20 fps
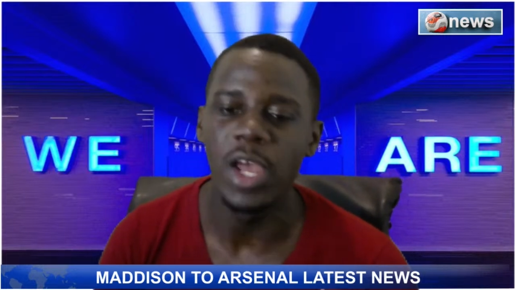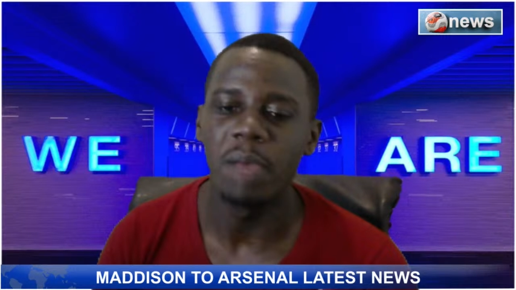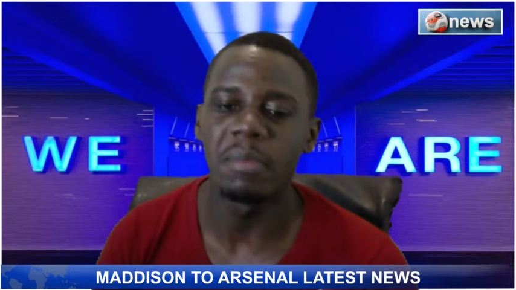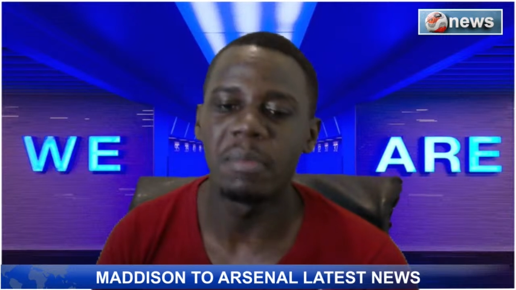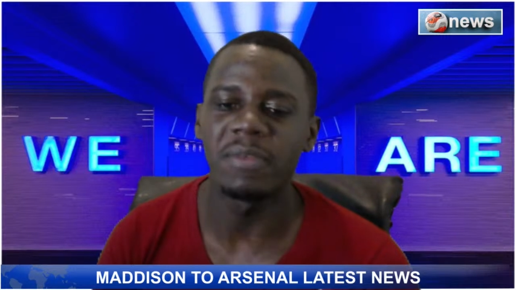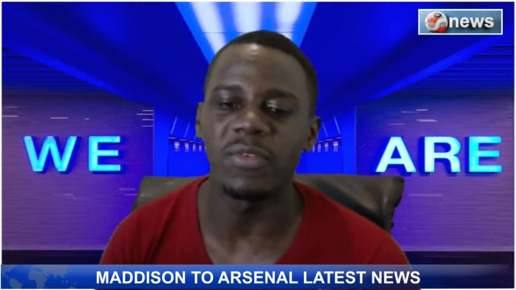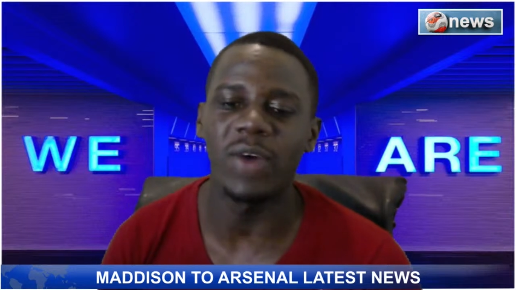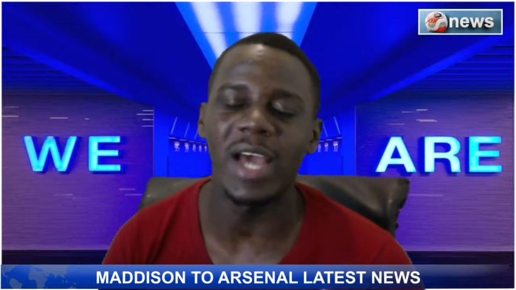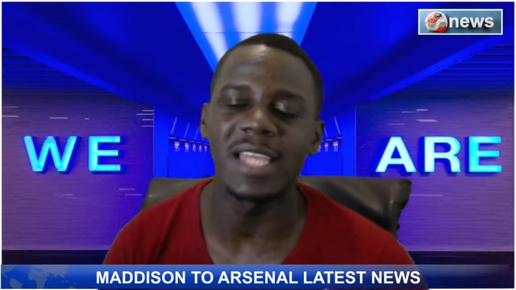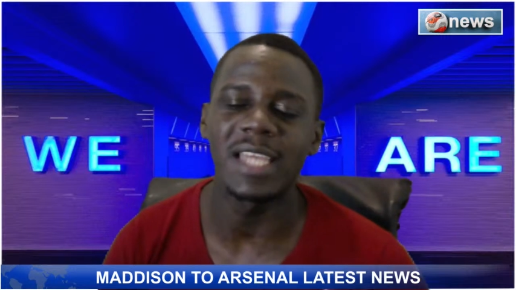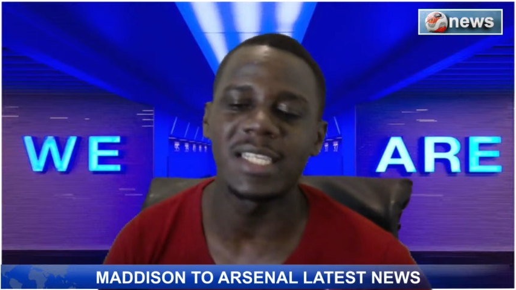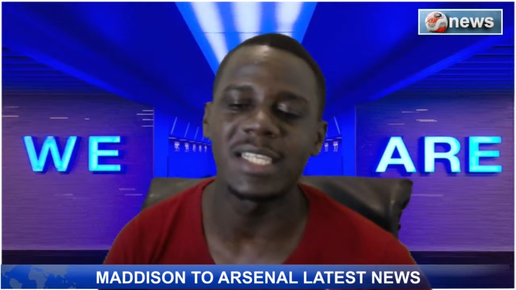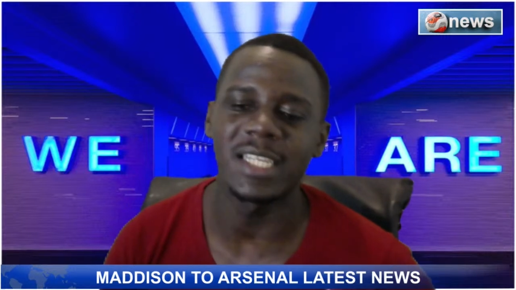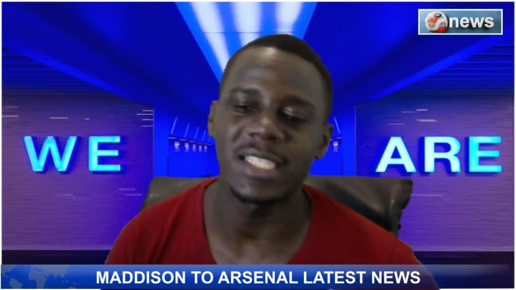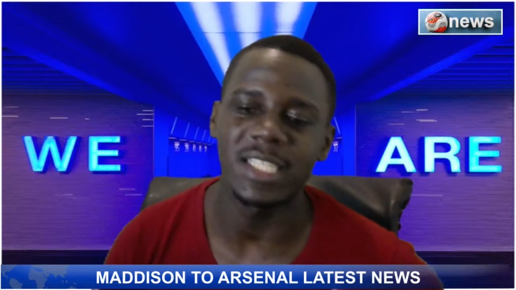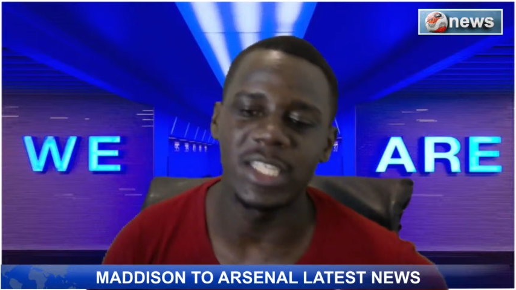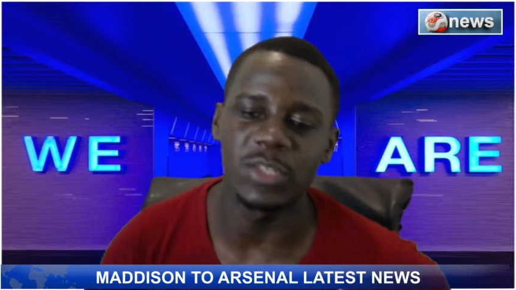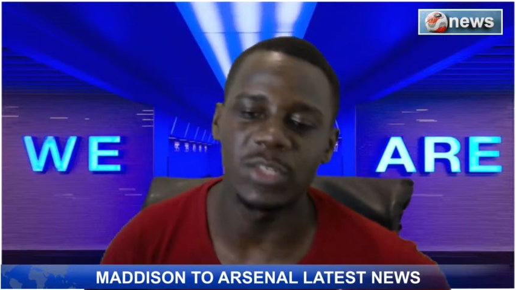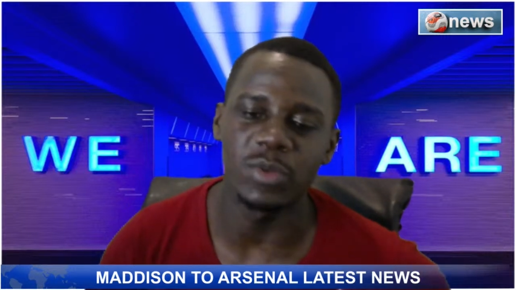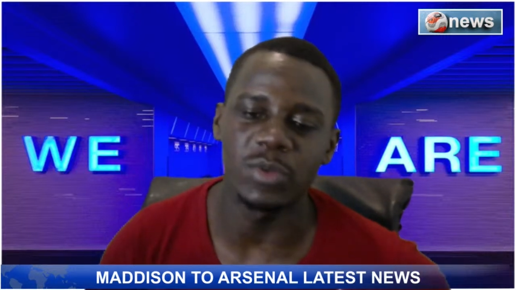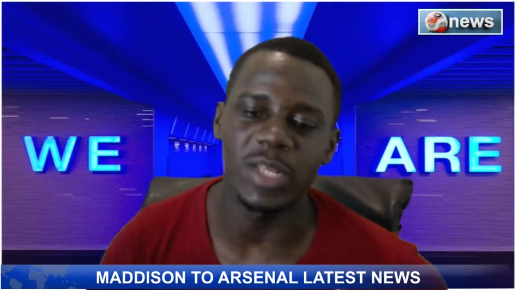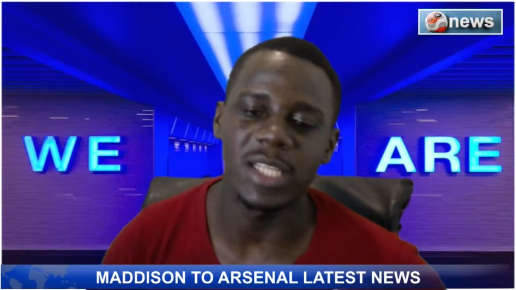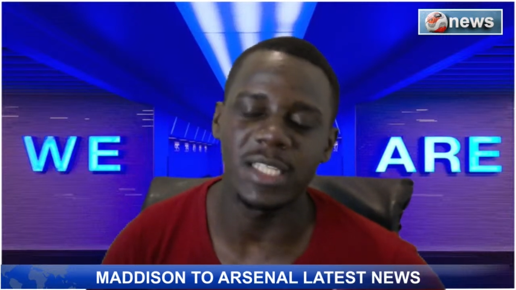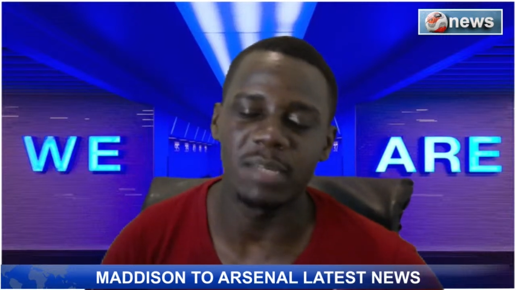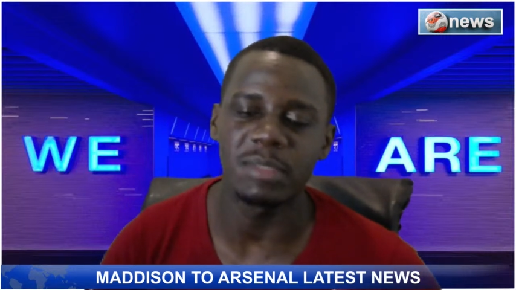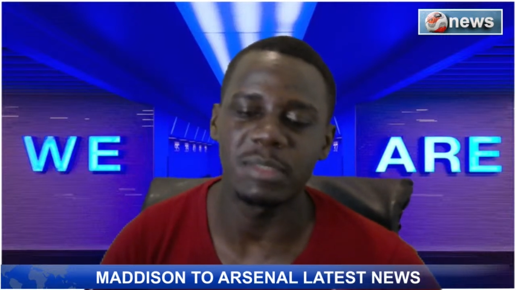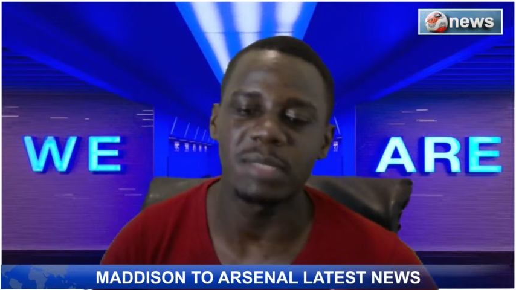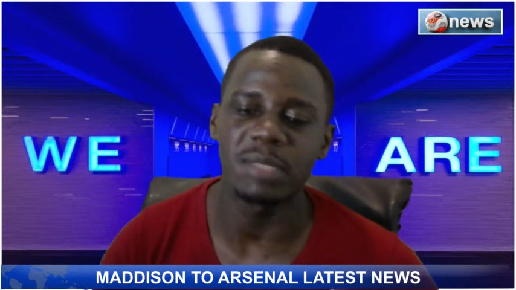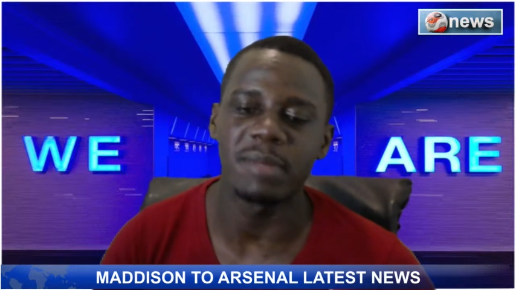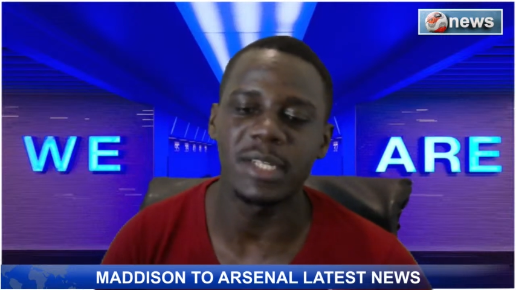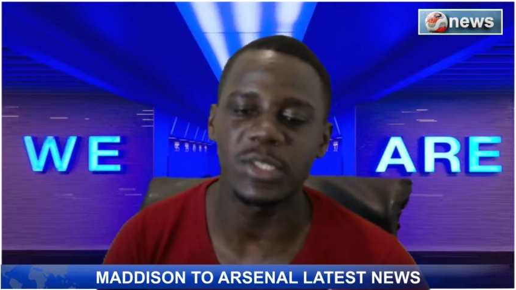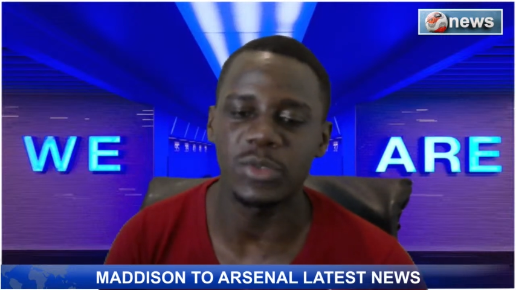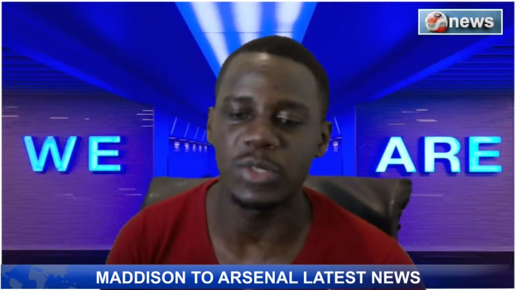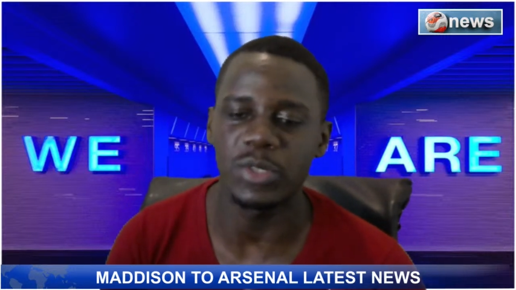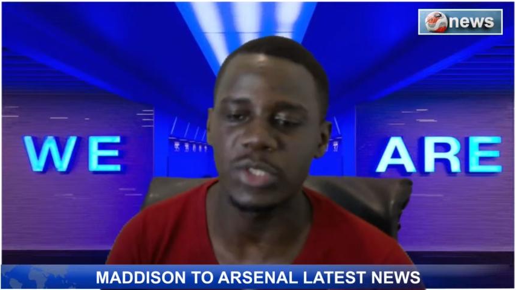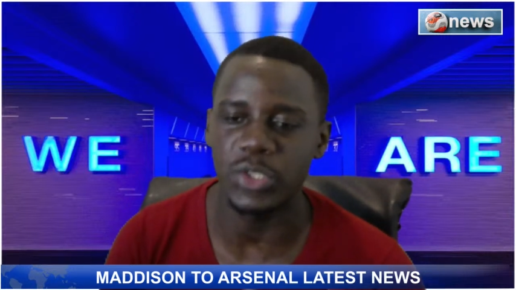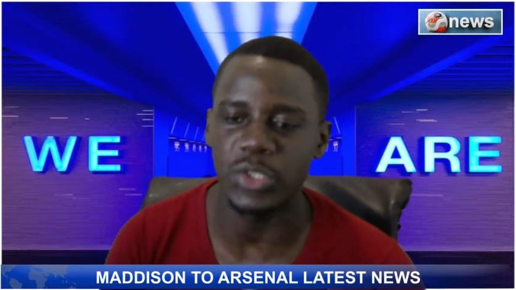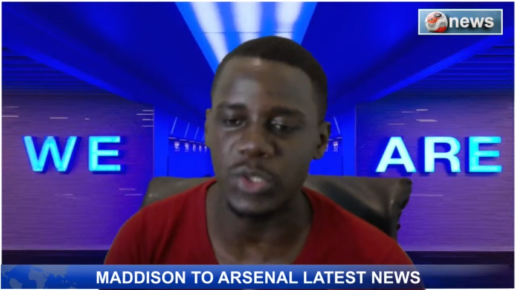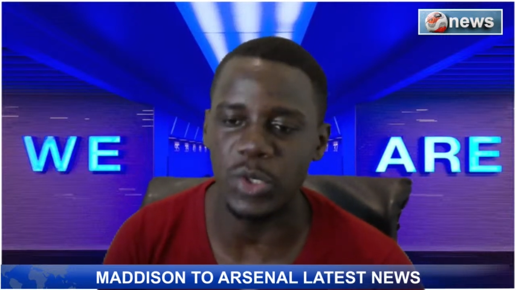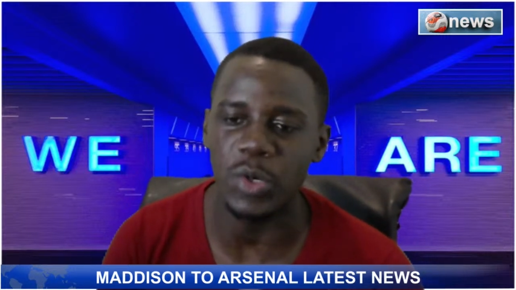Before I get into the James
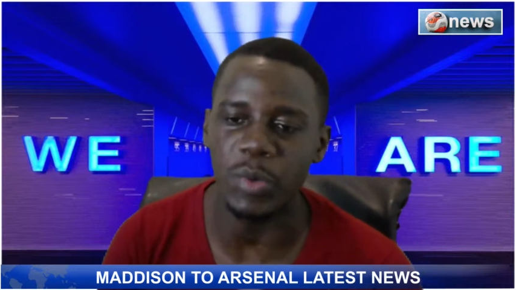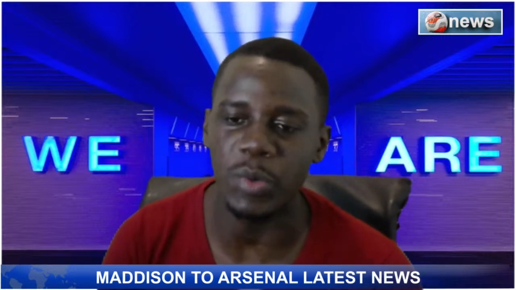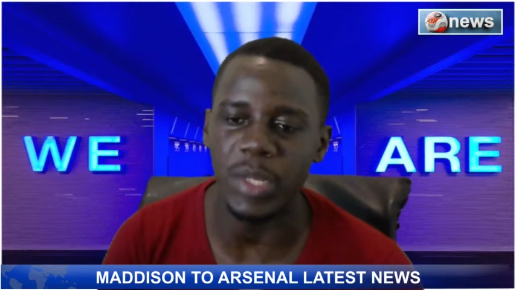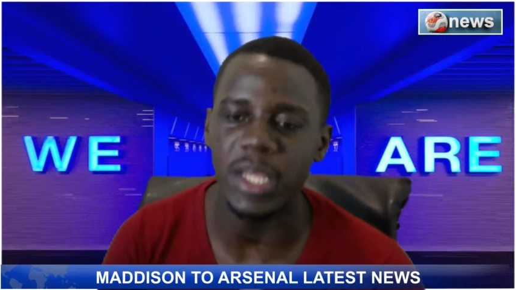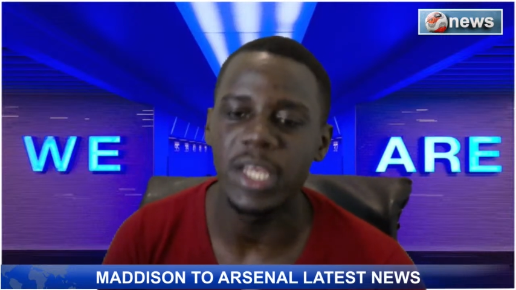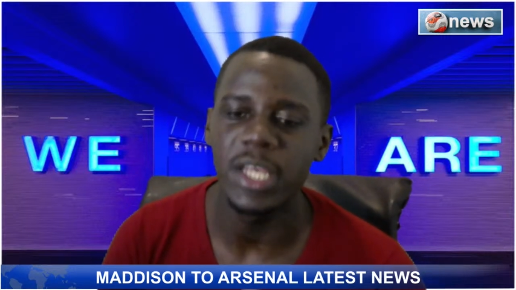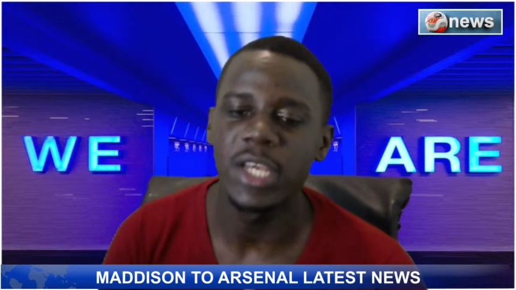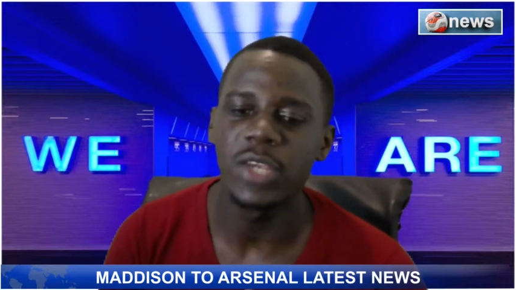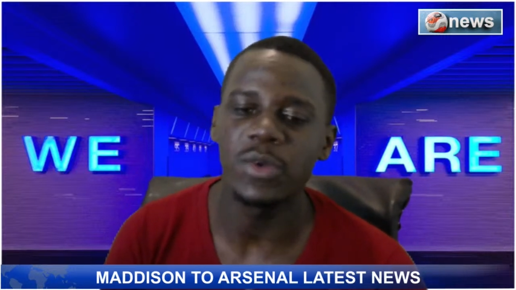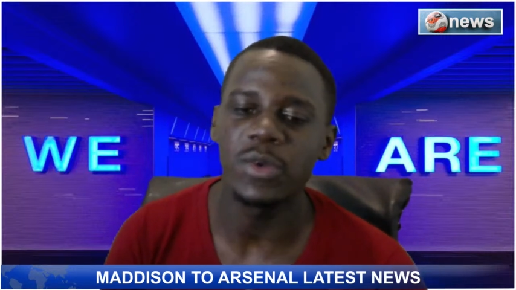Maddison story,